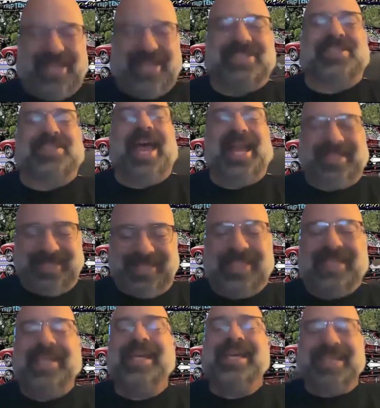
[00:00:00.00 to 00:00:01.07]
when I talked
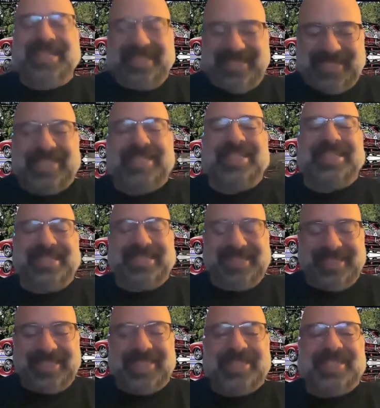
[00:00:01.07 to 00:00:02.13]
to him, you get to
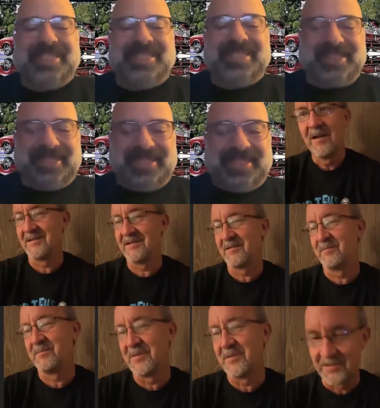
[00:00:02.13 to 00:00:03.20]
know the person and the
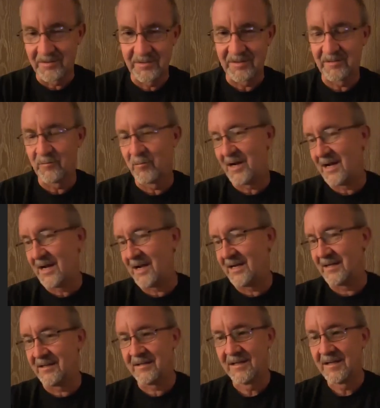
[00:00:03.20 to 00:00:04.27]
build and why,
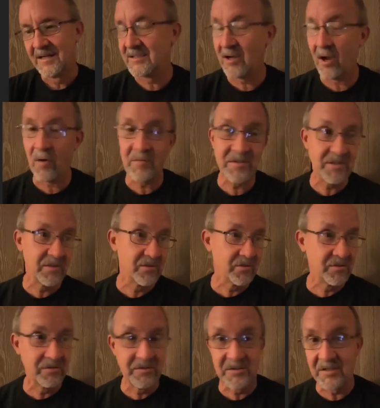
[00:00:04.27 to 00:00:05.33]
and he's always
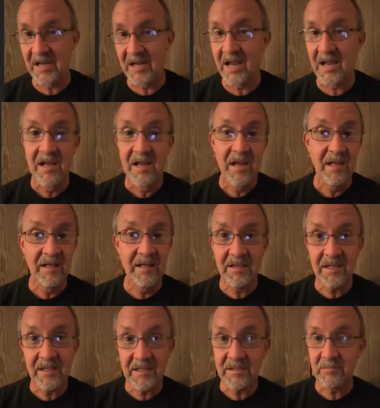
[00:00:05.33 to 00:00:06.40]
introducing. And the
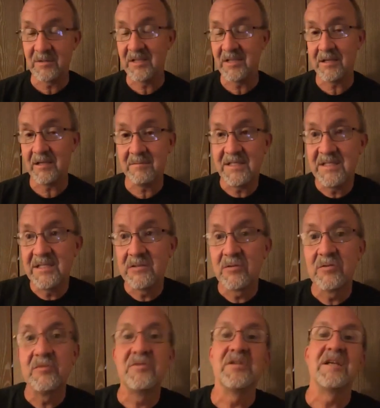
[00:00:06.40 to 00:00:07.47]
thing is with him, he's
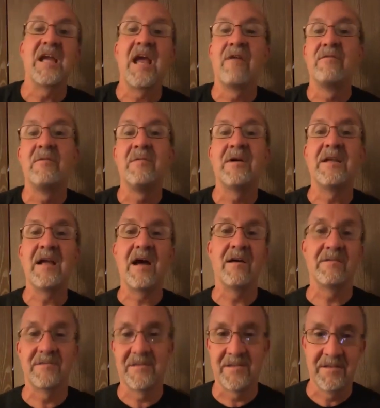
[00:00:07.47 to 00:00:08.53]
introducing everybody
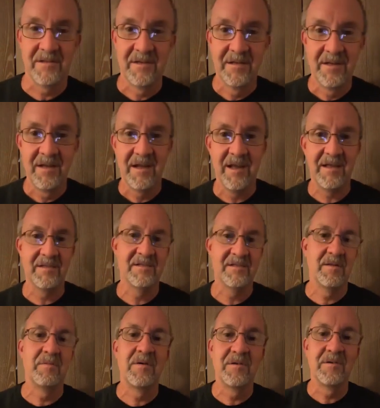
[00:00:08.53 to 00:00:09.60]
else as the
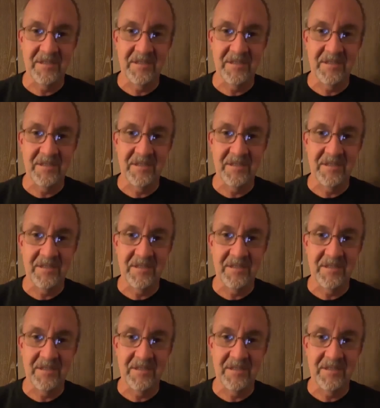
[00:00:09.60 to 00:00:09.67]
person.